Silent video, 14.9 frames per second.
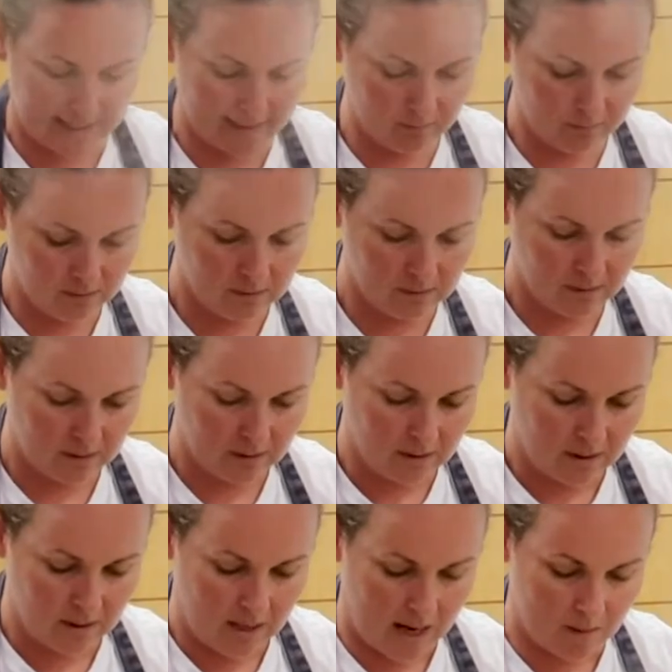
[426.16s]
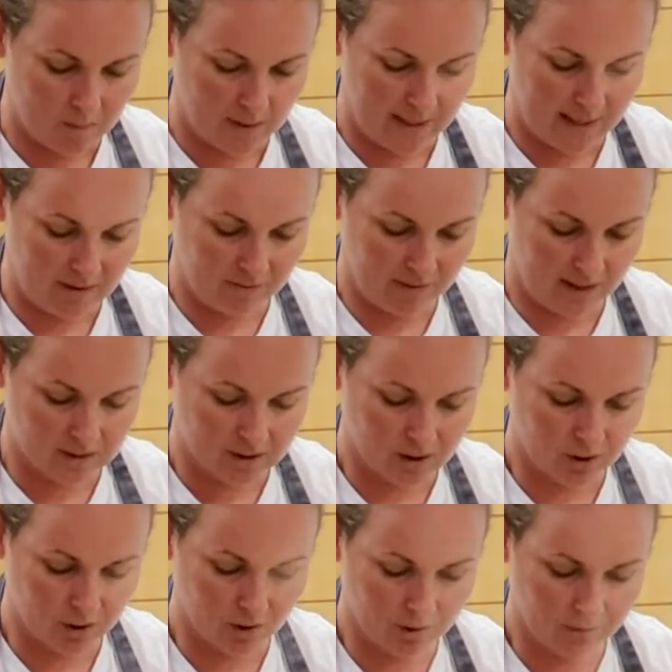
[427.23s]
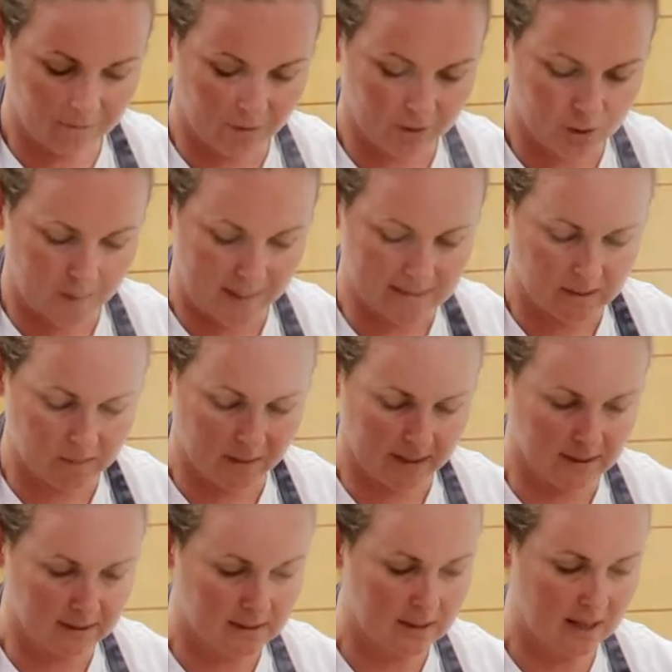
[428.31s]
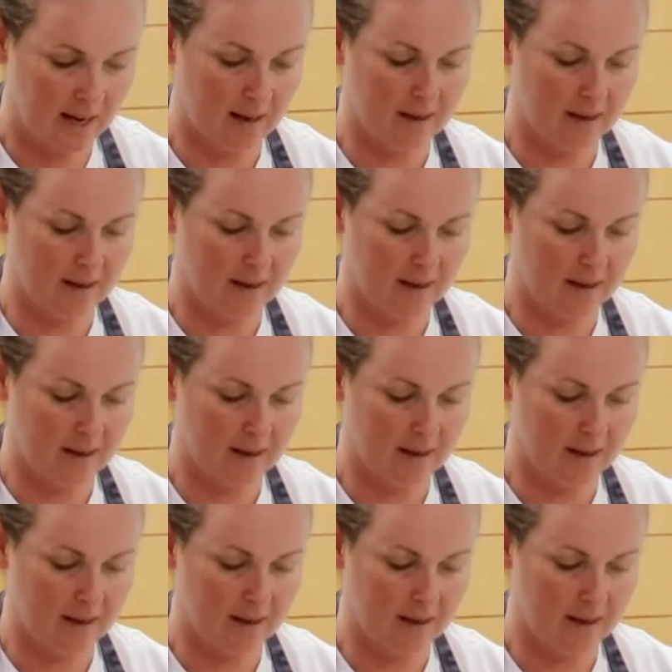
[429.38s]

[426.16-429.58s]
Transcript: down, and we leave that to cook for 20 minutes.